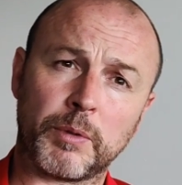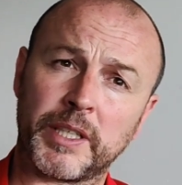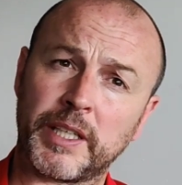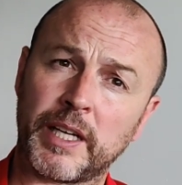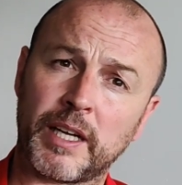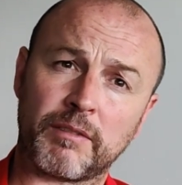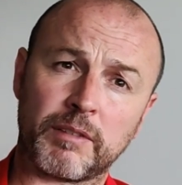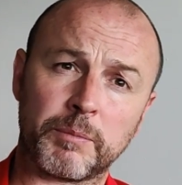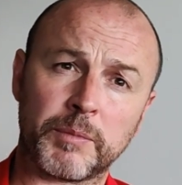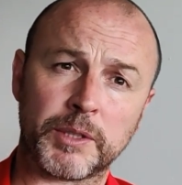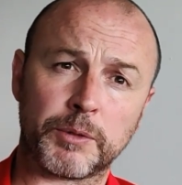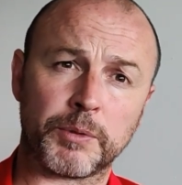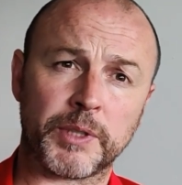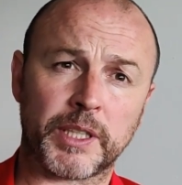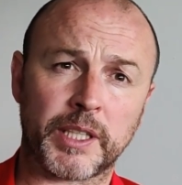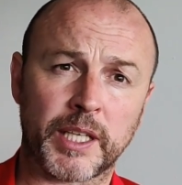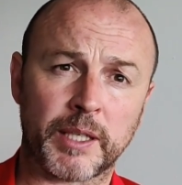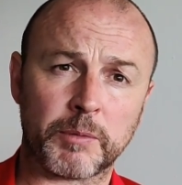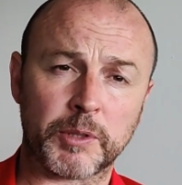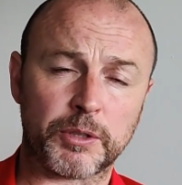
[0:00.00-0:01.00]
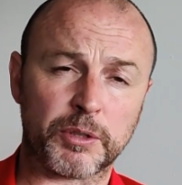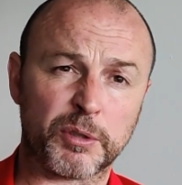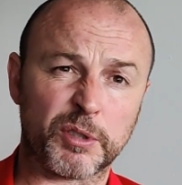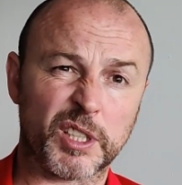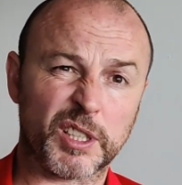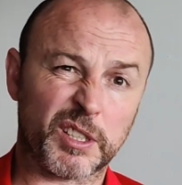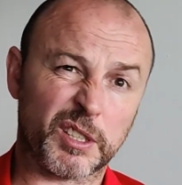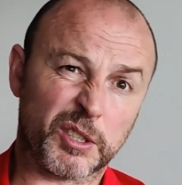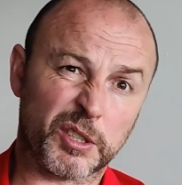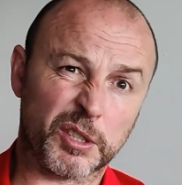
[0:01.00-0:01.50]
they have a midweek game, it's
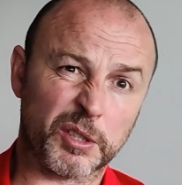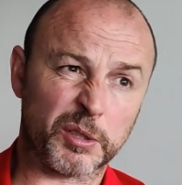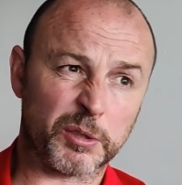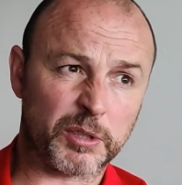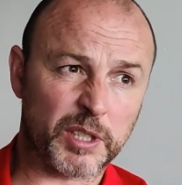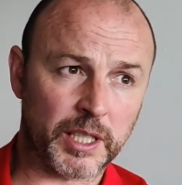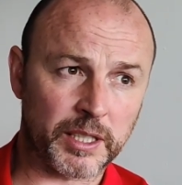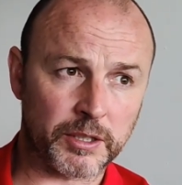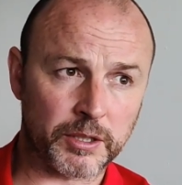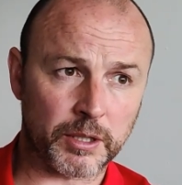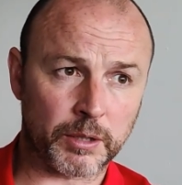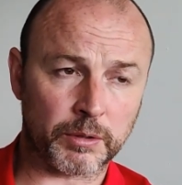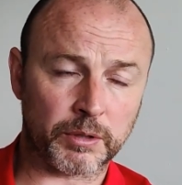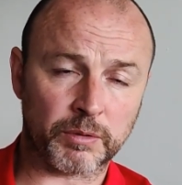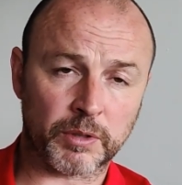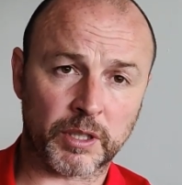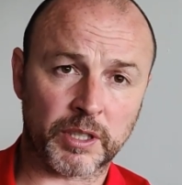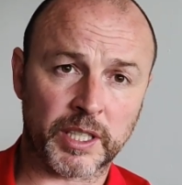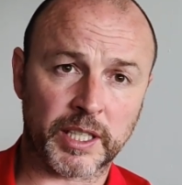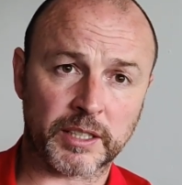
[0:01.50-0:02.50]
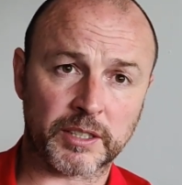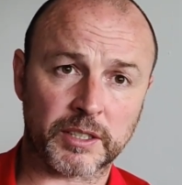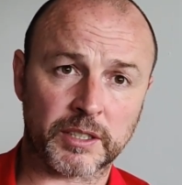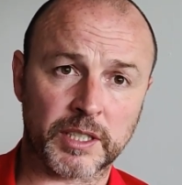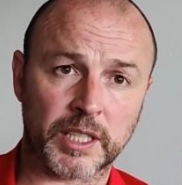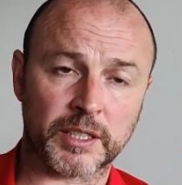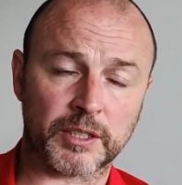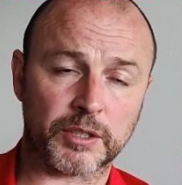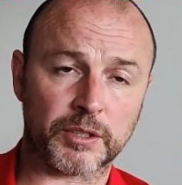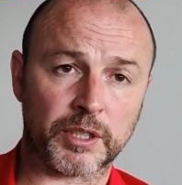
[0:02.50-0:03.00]
usually the Tuesday, so they've got an extra
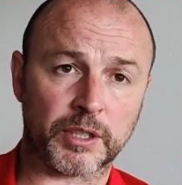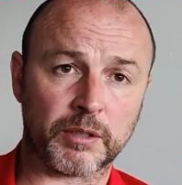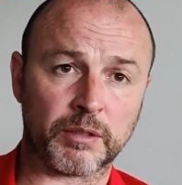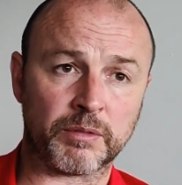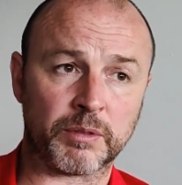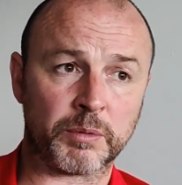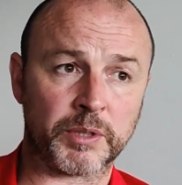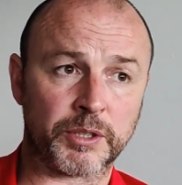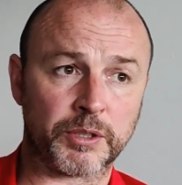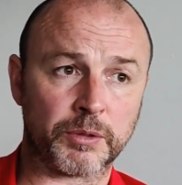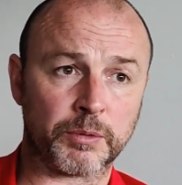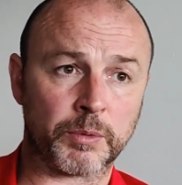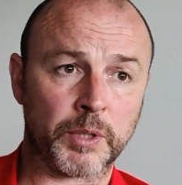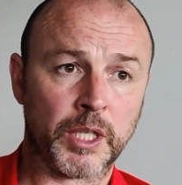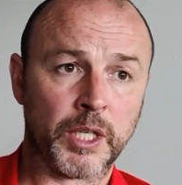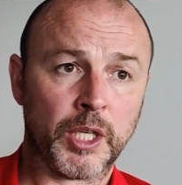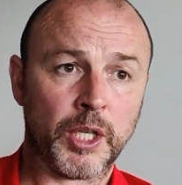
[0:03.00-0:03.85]
day to recover, which will